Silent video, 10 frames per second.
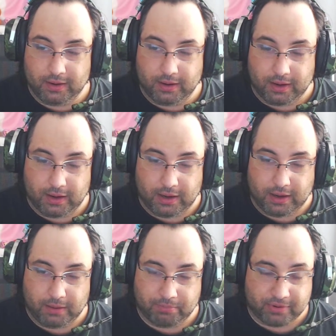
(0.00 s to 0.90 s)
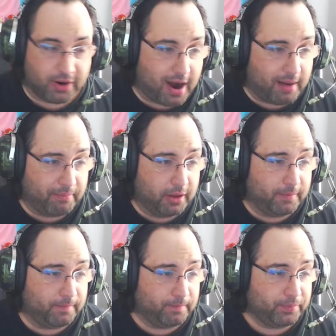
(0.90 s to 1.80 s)
a
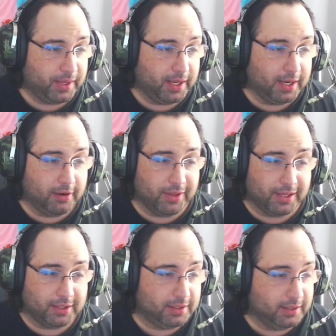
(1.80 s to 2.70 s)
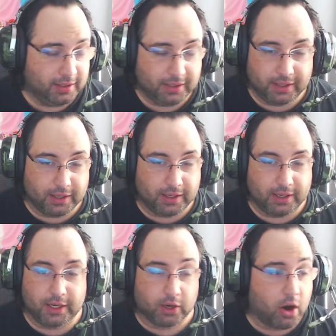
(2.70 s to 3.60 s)
problem, you know, that
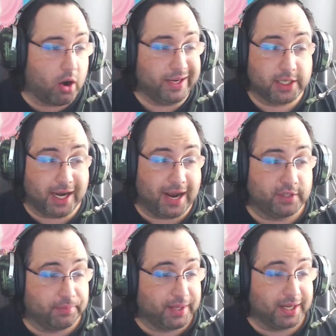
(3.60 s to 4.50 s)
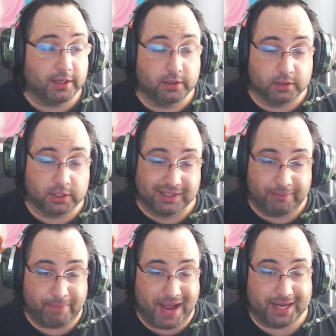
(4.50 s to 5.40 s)
you're always going to have something
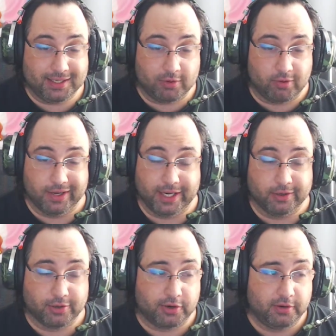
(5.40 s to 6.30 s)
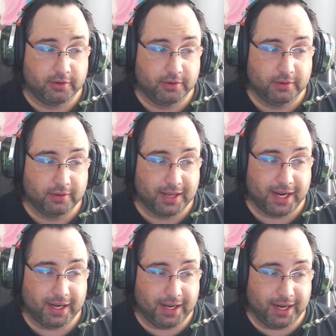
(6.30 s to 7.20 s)
slip past quality control.
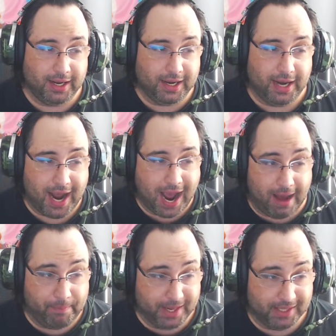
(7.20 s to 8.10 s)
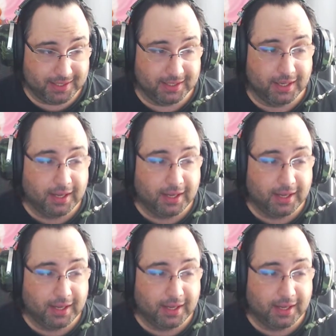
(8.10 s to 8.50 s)
Like, it happens.